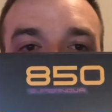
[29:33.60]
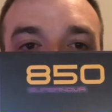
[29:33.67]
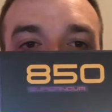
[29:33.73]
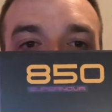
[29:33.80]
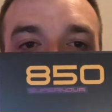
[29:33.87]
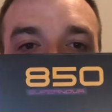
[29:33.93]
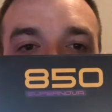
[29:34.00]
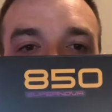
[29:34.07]

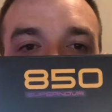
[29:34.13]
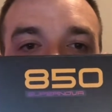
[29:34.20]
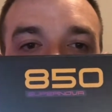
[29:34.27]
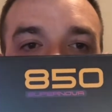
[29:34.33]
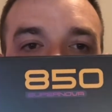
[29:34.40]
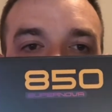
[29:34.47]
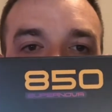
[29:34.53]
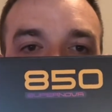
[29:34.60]
850
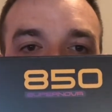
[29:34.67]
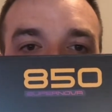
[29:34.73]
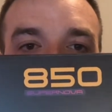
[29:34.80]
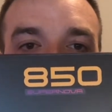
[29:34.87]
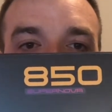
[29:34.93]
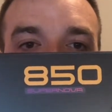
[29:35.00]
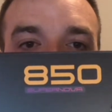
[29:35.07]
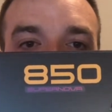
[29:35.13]
watt
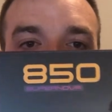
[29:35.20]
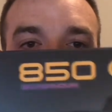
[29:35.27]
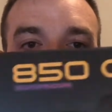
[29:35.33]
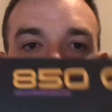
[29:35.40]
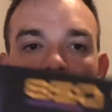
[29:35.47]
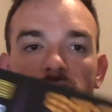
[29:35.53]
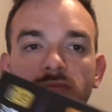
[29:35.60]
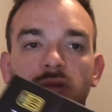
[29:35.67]
gold
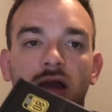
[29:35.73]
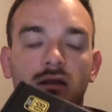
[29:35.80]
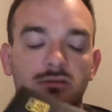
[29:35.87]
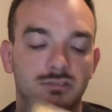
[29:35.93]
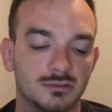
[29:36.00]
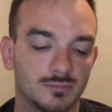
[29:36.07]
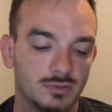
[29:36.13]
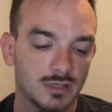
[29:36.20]
power
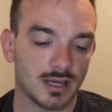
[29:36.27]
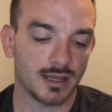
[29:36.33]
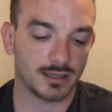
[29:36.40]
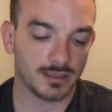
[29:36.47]
supply.